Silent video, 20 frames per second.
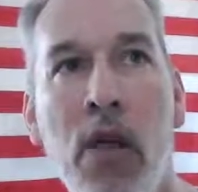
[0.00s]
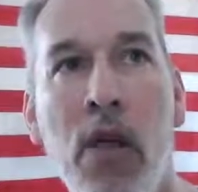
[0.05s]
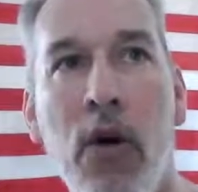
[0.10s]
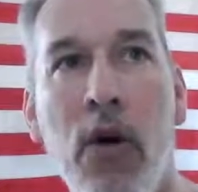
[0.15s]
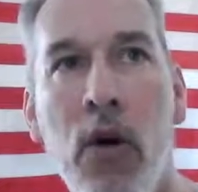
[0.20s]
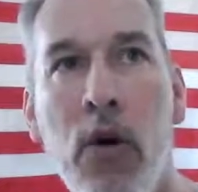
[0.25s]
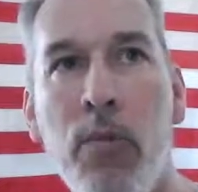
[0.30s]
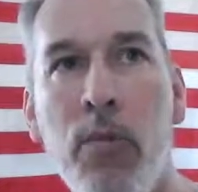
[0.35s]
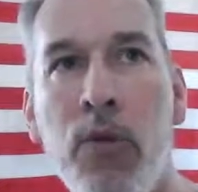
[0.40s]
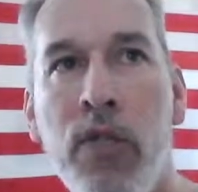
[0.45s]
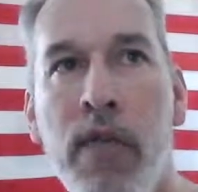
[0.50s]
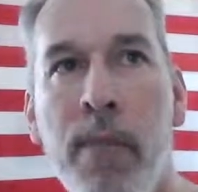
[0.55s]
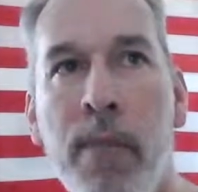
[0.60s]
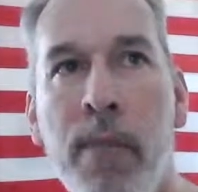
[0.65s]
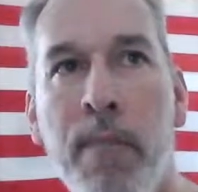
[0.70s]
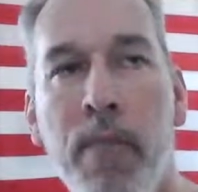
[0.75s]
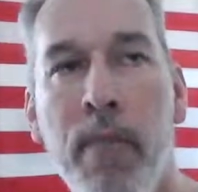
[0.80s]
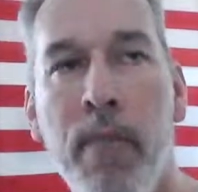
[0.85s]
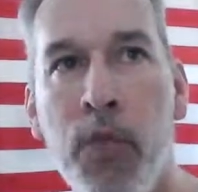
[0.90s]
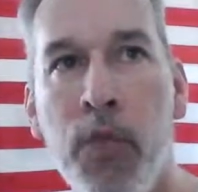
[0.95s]
the
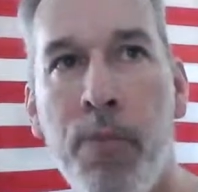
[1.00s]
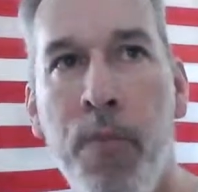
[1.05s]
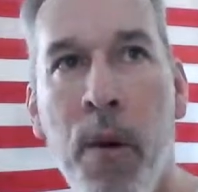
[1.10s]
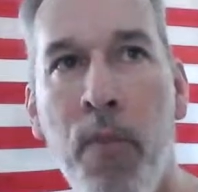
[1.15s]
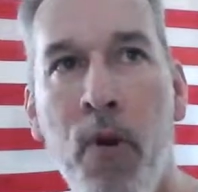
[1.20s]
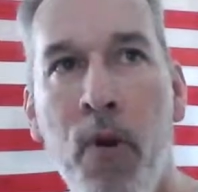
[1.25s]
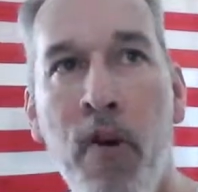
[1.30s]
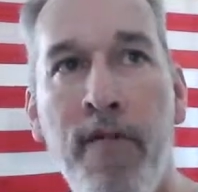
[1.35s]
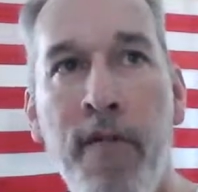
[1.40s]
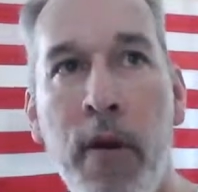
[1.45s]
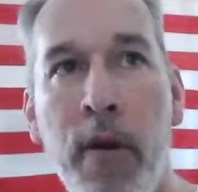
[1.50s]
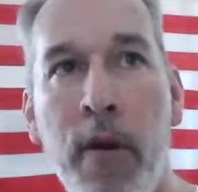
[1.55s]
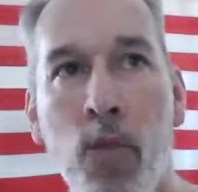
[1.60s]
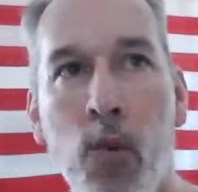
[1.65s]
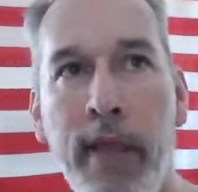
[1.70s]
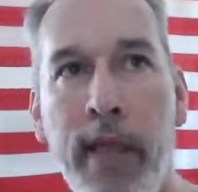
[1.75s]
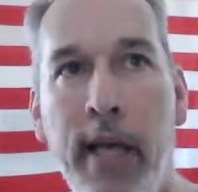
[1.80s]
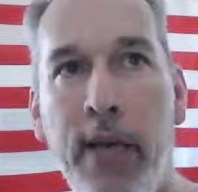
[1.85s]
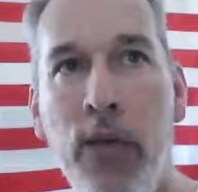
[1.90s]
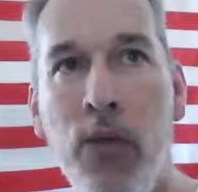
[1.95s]
Homespun Movement,
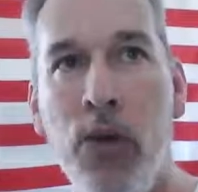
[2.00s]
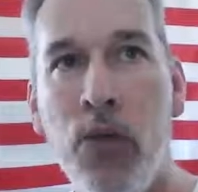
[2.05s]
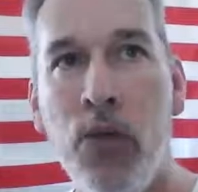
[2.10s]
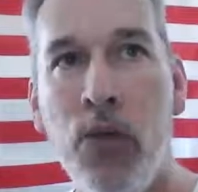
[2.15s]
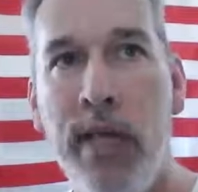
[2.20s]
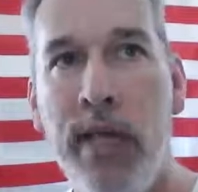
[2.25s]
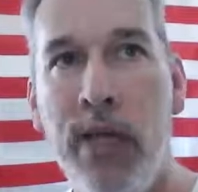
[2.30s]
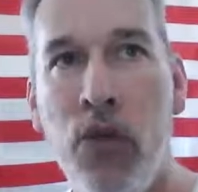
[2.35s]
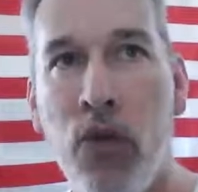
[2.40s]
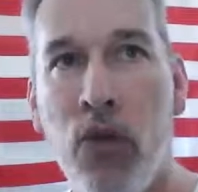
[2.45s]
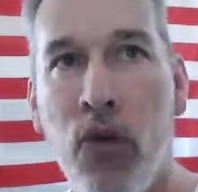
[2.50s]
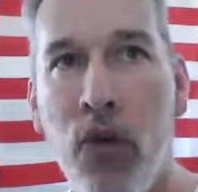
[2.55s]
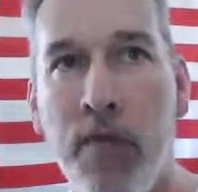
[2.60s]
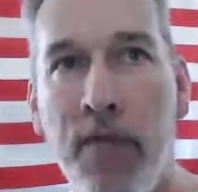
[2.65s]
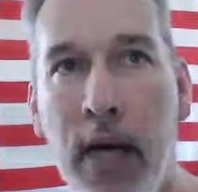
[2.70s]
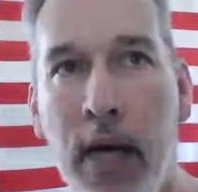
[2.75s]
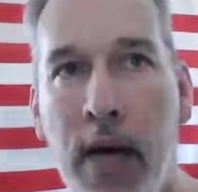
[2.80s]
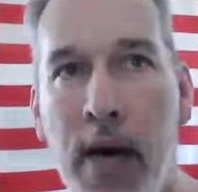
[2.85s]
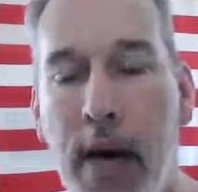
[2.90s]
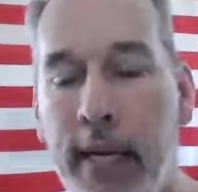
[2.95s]
what they do is they
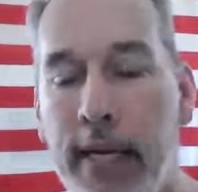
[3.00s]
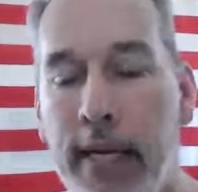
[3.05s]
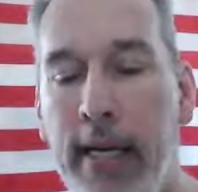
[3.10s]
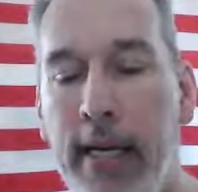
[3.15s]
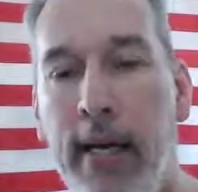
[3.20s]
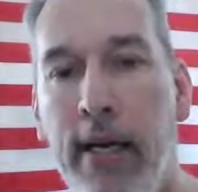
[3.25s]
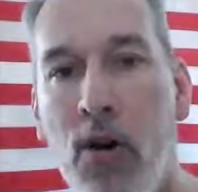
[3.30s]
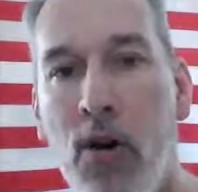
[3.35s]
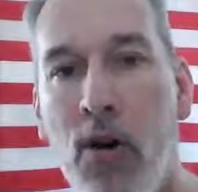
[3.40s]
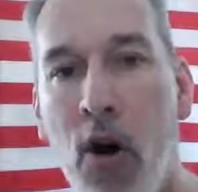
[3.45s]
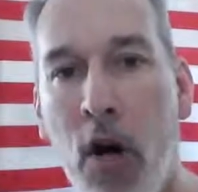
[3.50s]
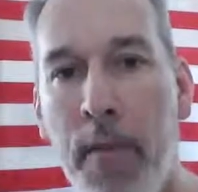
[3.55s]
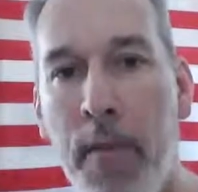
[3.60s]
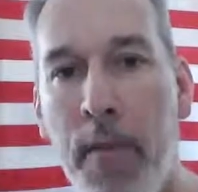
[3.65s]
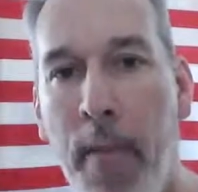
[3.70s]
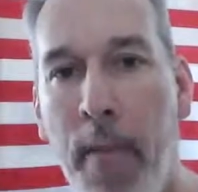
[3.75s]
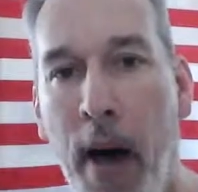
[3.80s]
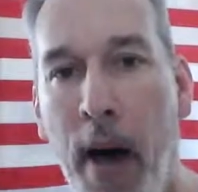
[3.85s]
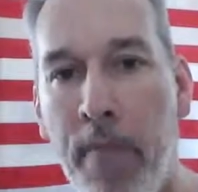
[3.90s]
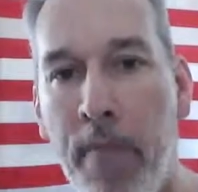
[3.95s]
serve the Continental
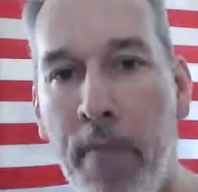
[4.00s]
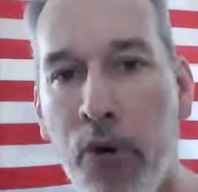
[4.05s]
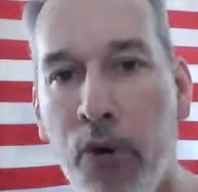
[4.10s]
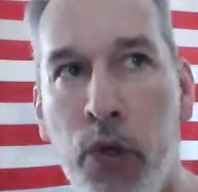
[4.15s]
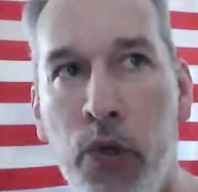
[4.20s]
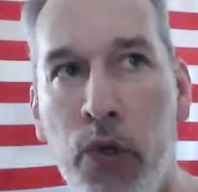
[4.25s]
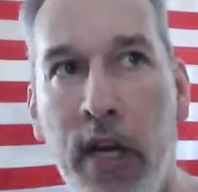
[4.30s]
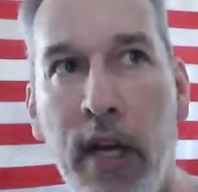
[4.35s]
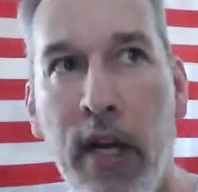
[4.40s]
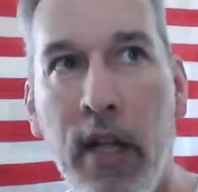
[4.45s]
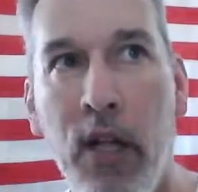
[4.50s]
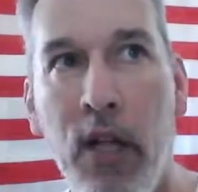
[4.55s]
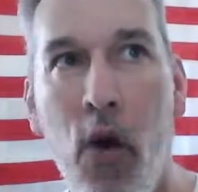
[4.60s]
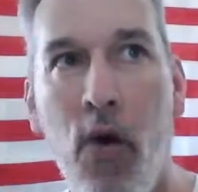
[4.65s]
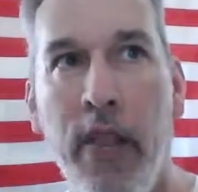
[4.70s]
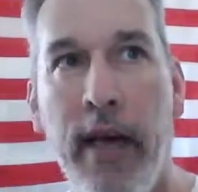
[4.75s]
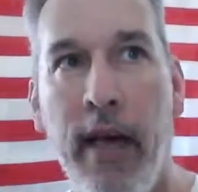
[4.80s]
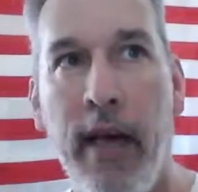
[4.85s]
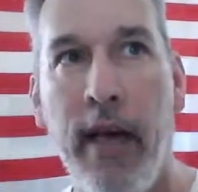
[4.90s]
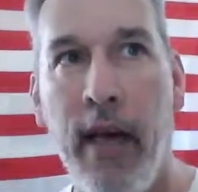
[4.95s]
Army by producing
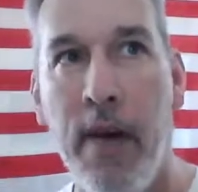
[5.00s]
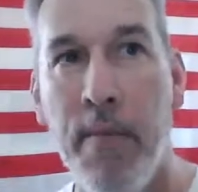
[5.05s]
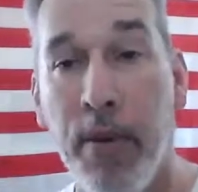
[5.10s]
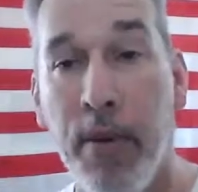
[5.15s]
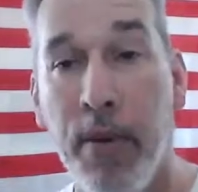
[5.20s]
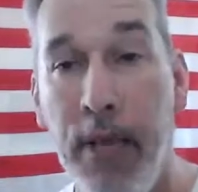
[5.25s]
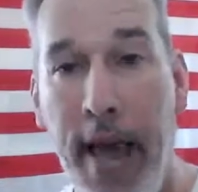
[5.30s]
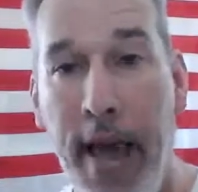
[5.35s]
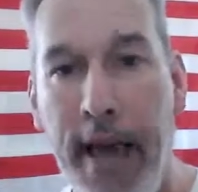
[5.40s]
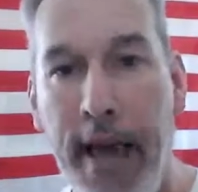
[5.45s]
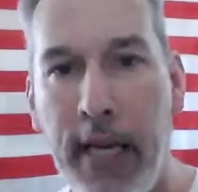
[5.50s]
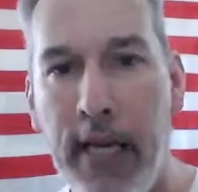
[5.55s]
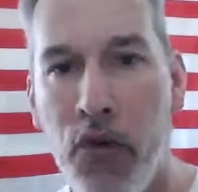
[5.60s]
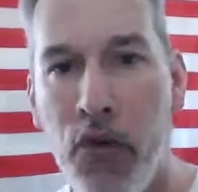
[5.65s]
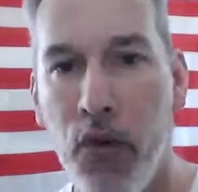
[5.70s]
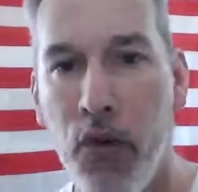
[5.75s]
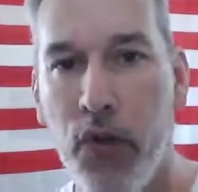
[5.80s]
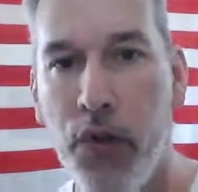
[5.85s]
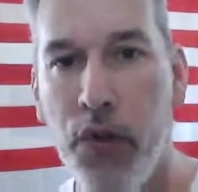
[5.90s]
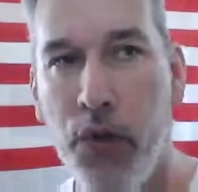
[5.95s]
clothing and
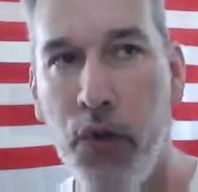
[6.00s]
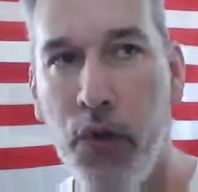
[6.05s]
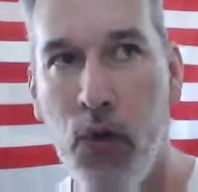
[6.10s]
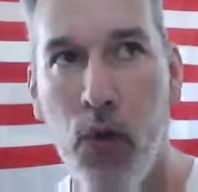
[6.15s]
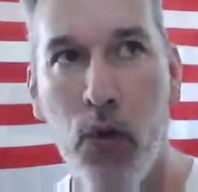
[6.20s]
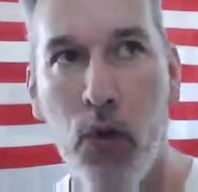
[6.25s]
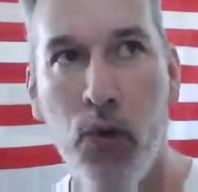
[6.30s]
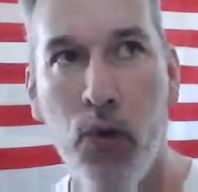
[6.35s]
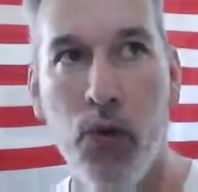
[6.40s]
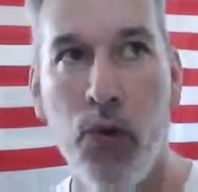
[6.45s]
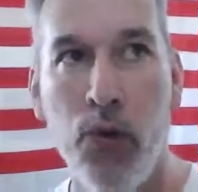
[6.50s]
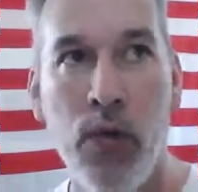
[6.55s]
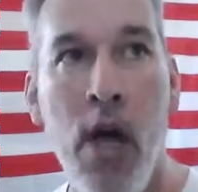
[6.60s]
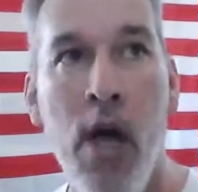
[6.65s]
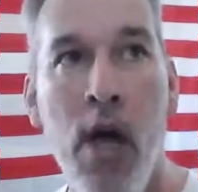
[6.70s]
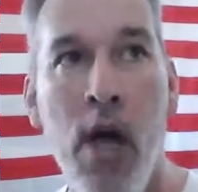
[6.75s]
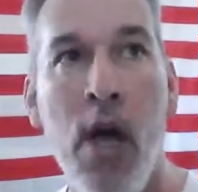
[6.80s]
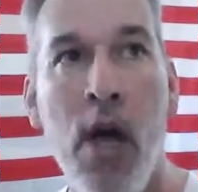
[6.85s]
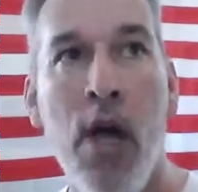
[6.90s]
blankets for the soldiers.